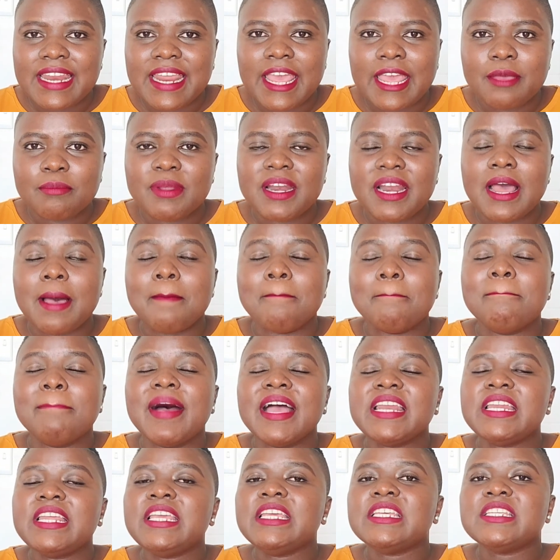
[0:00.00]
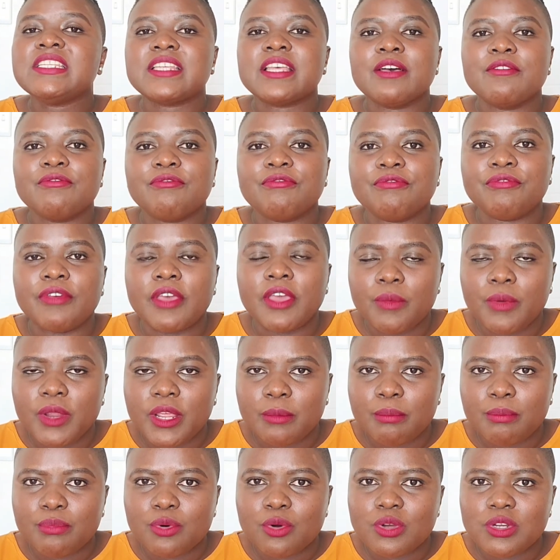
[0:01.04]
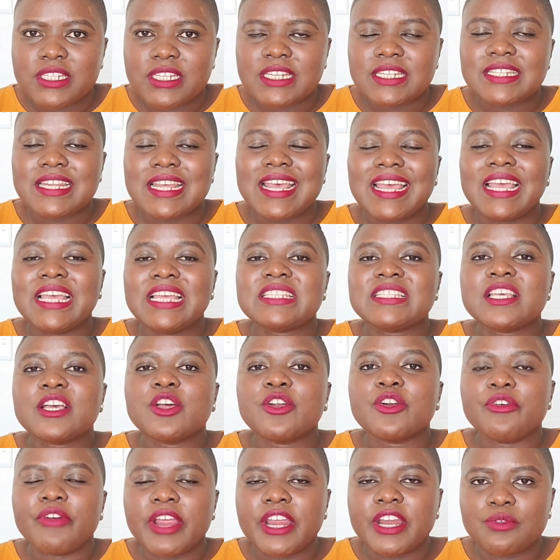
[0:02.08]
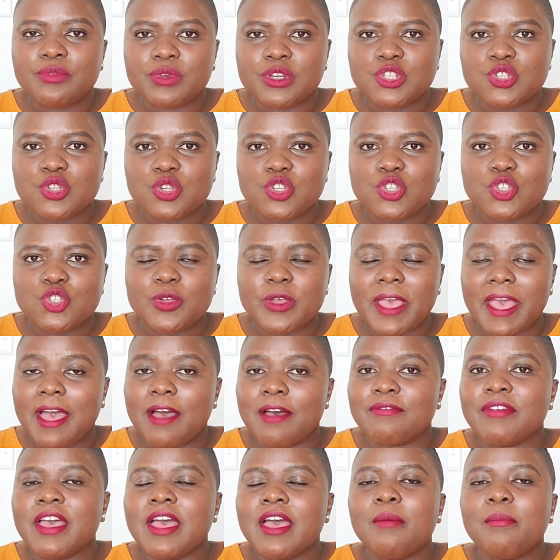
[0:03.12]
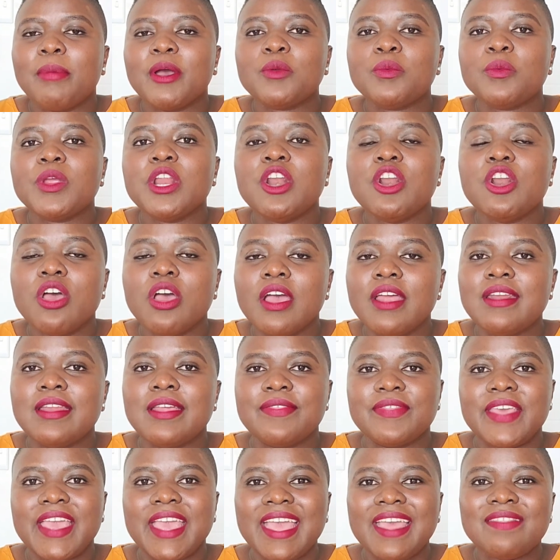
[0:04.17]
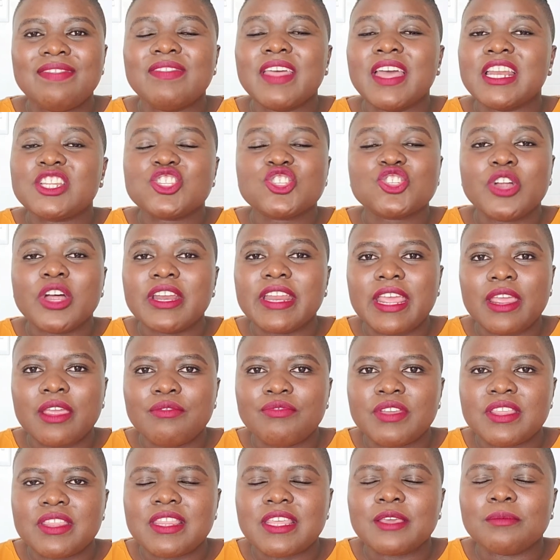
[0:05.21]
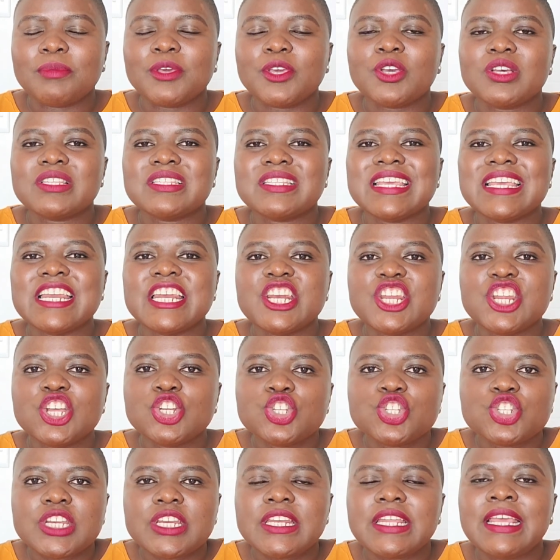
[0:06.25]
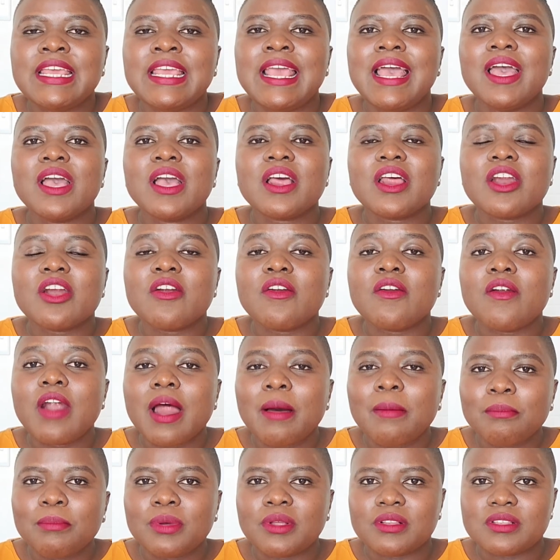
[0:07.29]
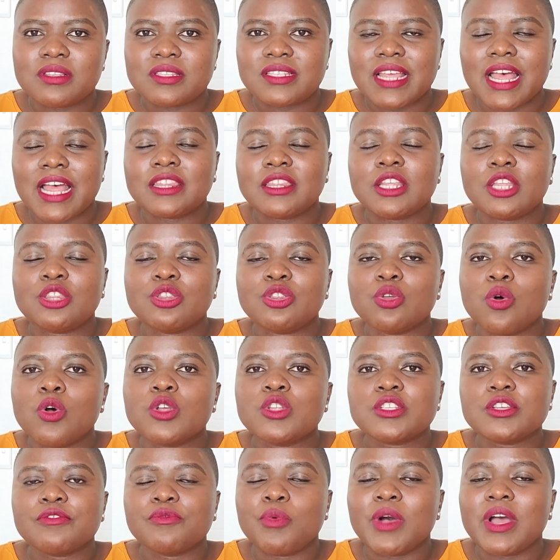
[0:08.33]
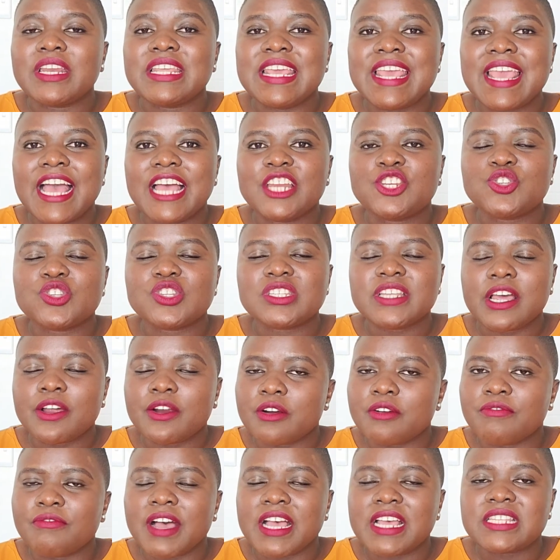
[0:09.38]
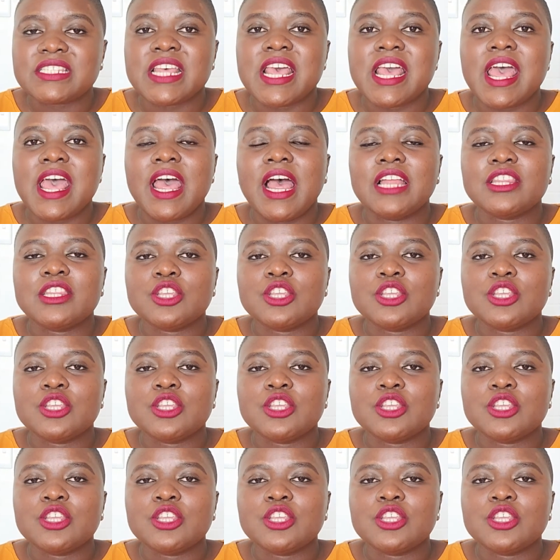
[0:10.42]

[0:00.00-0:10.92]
an enabler. Money is very important. It's a great resource to have. But we learn at the end that it's not everything, because he literally crumbles at the thought of what he had to sacrifice,